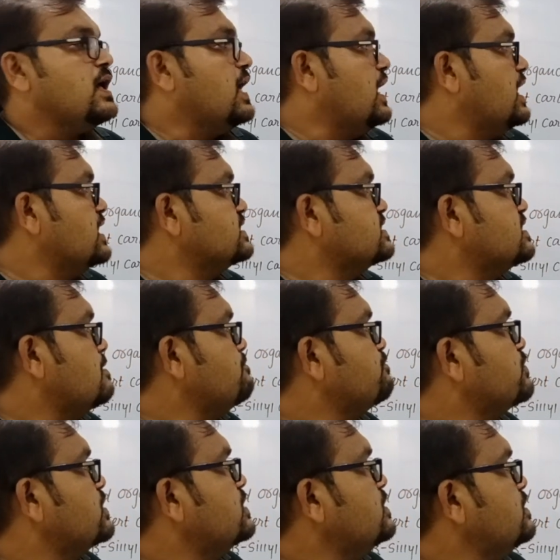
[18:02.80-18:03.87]

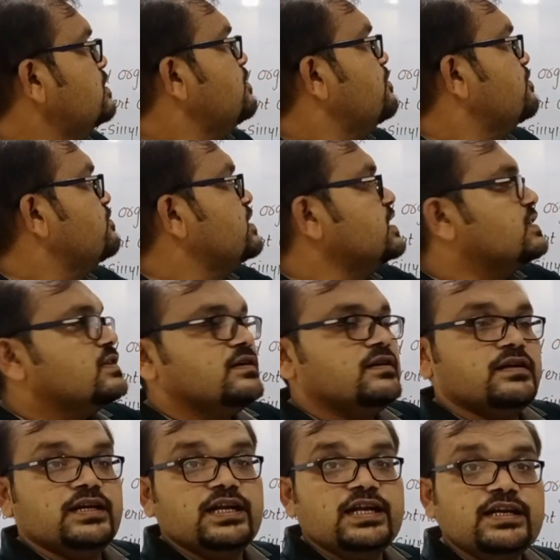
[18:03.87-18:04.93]
example with
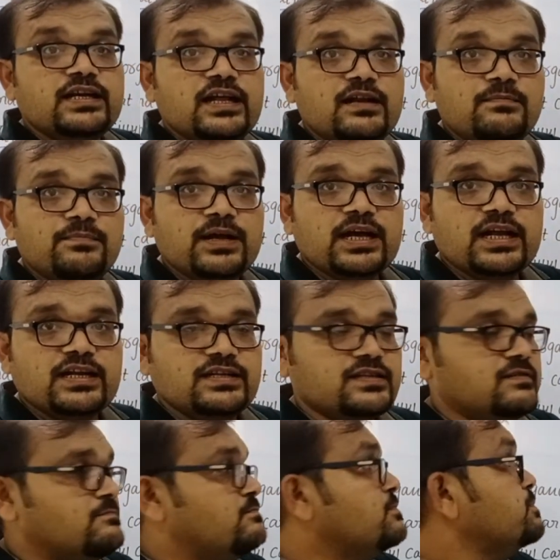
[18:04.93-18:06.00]
a detailed
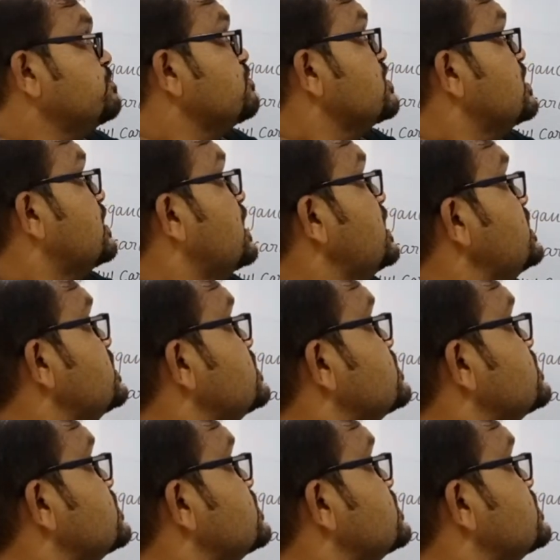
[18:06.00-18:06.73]
mechanism, right?